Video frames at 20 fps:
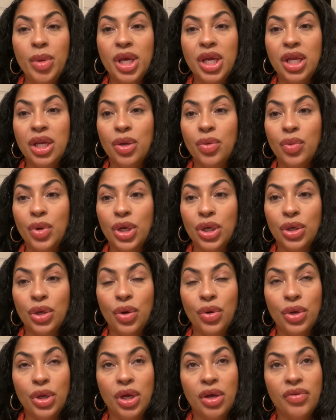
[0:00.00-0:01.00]
He didn't want to
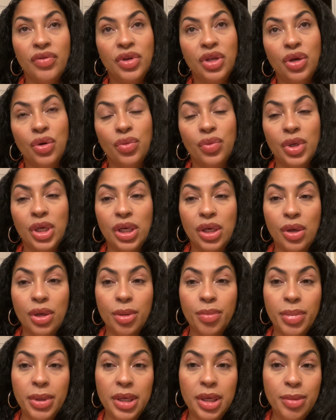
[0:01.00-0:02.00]
go there if he don't really know
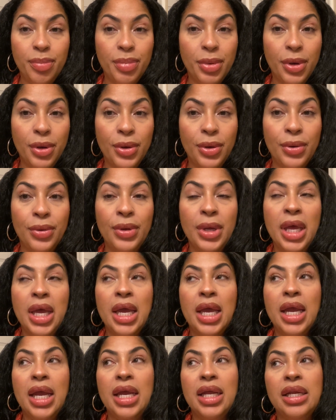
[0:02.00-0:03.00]
the people,
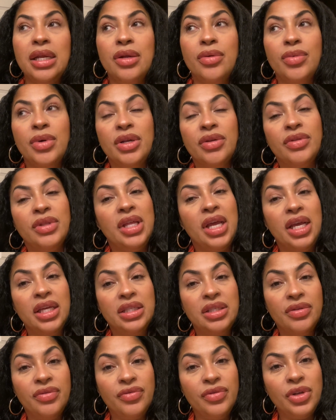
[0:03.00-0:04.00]
and he wanted
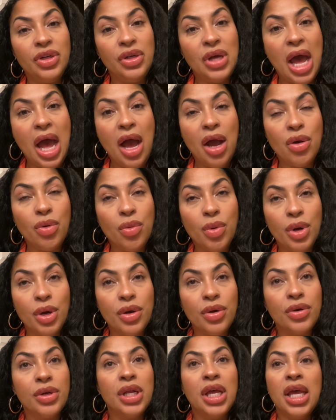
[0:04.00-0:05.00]
things to feel
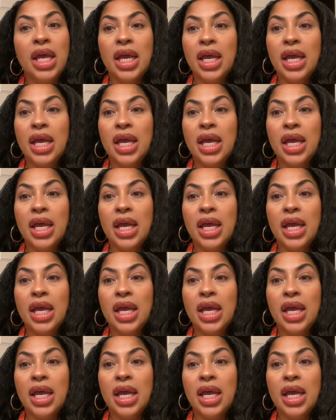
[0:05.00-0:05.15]
awkward.